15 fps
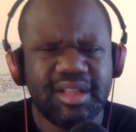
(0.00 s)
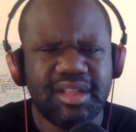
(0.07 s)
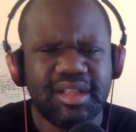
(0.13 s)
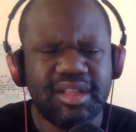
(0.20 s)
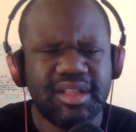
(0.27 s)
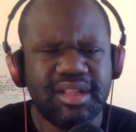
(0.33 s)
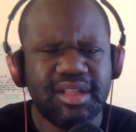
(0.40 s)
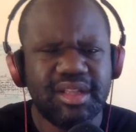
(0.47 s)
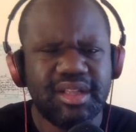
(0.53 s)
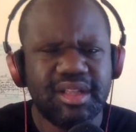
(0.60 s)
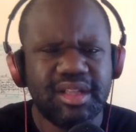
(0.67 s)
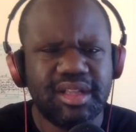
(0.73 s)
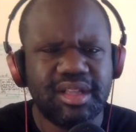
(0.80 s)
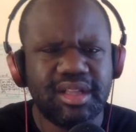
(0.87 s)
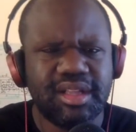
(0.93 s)

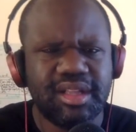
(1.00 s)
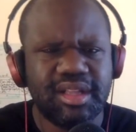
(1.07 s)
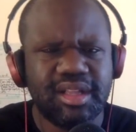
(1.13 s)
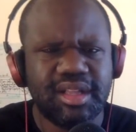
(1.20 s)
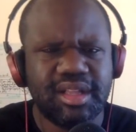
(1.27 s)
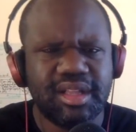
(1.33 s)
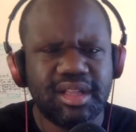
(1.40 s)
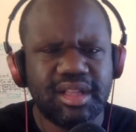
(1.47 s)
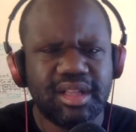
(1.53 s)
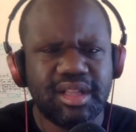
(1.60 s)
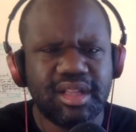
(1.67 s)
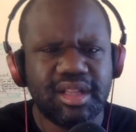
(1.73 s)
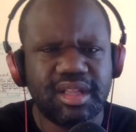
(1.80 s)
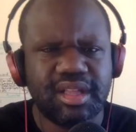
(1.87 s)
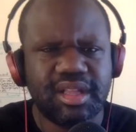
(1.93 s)

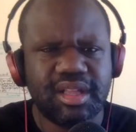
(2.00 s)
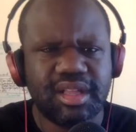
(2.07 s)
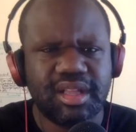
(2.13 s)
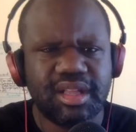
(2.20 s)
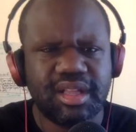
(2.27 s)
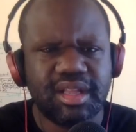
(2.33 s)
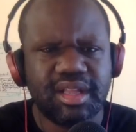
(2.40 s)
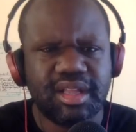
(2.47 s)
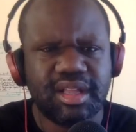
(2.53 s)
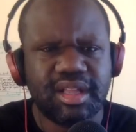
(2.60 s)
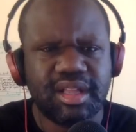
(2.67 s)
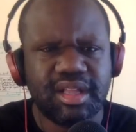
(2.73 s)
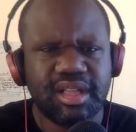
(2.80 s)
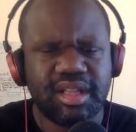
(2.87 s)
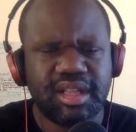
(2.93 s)

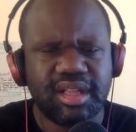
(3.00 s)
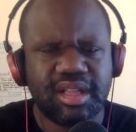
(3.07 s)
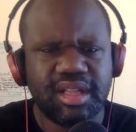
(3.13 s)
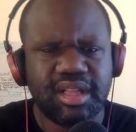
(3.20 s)
[no speech]